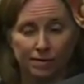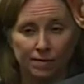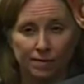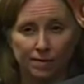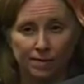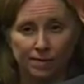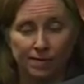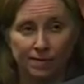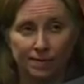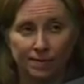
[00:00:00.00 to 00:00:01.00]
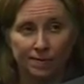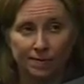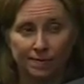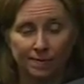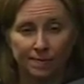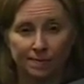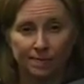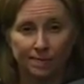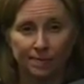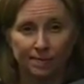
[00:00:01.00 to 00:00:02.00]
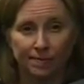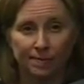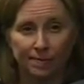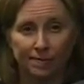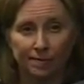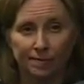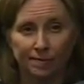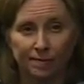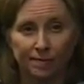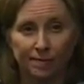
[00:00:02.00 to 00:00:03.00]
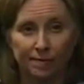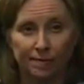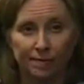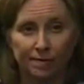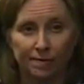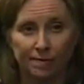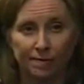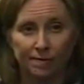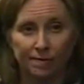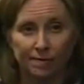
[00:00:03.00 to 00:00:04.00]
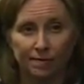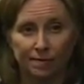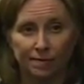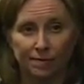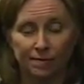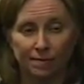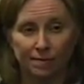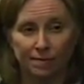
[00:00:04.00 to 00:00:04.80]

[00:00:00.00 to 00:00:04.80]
(not speaking)